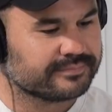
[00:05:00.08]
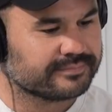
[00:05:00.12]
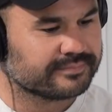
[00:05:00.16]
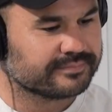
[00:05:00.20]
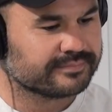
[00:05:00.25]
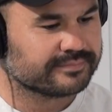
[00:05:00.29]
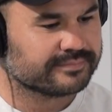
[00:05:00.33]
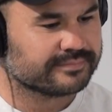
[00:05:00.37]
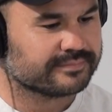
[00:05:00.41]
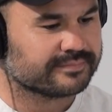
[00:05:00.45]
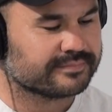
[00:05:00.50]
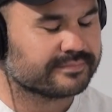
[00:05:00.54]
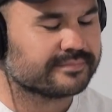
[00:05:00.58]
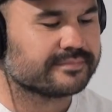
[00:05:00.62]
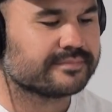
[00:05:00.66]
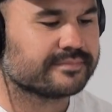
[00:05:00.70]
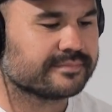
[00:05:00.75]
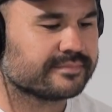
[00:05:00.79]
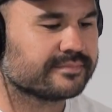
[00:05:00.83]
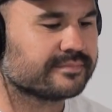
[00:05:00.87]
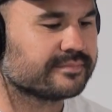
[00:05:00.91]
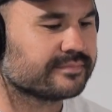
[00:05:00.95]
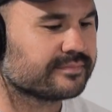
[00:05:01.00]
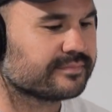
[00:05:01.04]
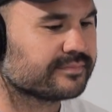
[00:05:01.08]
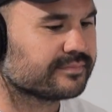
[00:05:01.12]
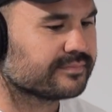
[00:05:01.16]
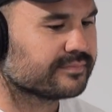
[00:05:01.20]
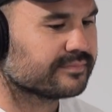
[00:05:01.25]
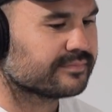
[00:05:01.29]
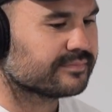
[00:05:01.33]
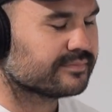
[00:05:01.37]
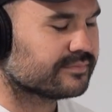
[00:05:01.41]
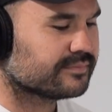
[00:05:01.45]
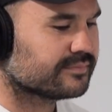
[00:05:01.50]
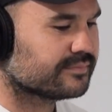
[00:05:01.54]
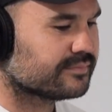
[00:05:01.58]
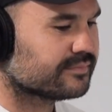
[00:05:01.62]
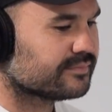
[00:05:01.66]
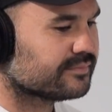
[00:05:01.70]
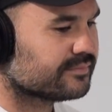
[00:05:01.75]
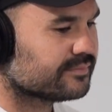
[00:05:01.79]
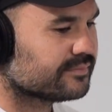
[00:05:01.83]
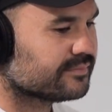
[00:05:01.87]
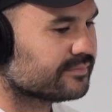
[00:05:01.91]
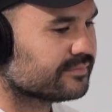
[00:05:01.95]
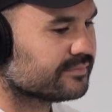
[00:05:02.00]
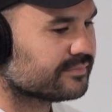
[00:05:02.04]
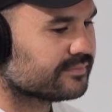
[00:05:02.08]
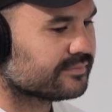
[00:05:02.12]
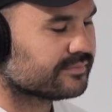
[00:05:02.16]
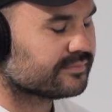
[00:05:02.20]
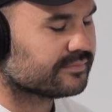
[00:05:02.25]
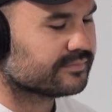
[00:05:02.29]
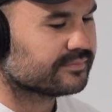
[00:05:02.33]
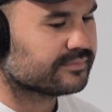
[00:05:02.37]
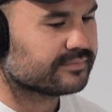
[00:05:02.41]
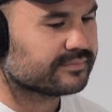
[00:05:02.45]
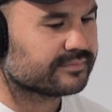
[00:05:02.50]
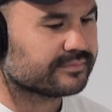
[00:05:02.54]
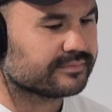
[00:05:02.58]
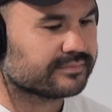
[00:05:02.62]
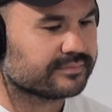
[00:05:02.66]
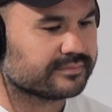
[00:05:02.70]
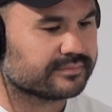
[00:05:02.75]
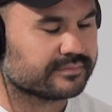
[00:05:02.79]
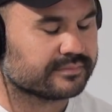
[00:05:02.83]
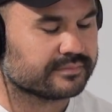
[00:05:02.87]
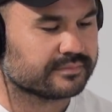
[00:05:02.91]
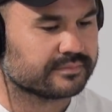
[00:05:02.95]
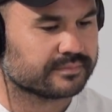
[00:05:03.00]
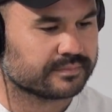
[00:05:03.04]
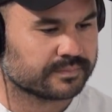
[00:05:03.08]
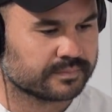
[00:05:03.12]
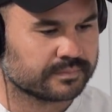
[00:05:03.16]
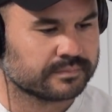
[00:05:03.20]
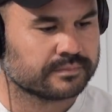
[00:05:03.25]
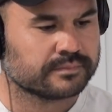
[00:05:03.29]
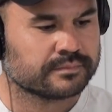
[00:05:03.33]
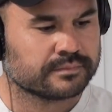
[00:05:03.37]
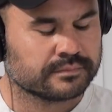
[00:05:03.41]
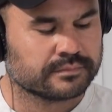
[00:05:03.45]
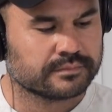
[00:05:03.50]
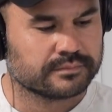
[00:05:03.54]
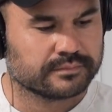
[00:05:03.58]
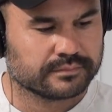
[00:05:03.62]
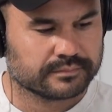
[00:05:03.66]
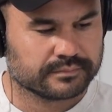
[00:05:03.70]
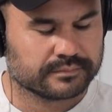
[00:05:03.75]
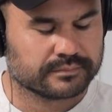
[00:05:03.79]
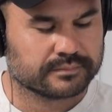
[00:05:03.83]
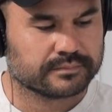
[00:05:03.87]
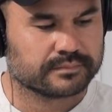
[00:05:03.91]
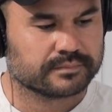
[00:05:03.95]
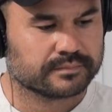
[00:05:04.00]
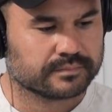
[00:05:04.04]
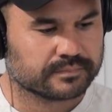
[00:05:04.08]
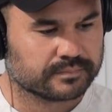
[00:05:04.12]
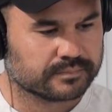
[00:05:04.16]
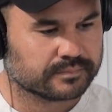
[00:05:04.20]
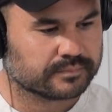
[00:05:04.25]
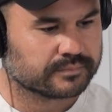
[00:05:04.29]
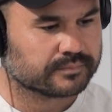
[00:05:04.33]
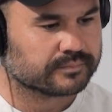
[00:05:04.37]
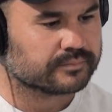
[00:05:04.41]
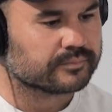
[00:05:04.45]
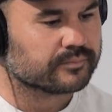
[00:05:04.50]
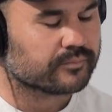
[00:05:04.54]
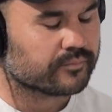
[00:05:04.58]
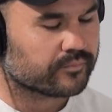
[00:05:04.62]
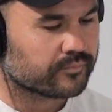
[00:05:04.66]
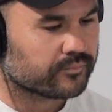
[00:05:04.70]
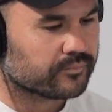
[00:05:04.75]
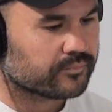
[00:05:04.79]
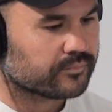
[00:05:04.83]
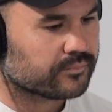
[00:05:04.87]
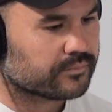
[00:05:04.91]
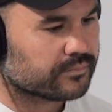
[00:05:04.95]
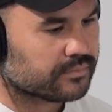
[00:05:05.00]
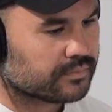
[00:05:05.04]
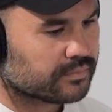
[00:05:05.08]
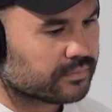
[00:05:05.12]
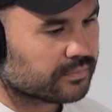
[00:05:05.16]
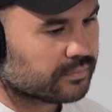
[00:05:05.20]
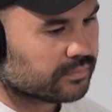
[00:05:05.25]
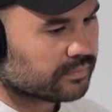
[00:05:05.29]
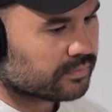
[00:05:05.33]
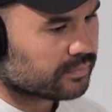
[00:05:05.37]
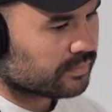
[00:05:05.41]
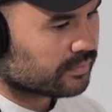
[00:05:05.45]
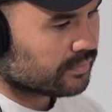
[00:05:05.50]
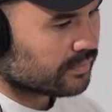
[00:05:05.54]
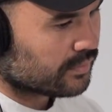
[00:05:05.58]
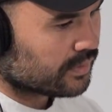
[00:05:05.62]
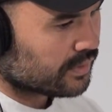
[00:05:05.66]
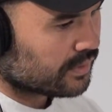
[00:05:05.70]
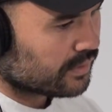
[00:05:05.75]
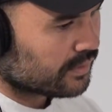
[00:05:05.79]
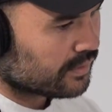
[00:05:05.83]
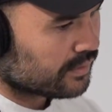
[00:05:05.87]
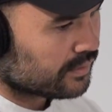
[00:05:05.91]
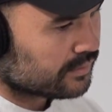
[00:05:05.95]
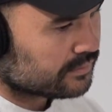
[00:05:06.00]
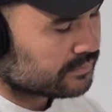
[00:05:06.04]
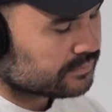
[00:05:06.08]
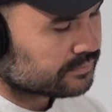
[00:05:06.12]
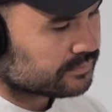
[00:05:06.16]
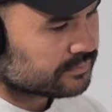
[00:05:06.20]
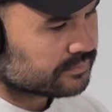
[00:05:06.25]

(silent)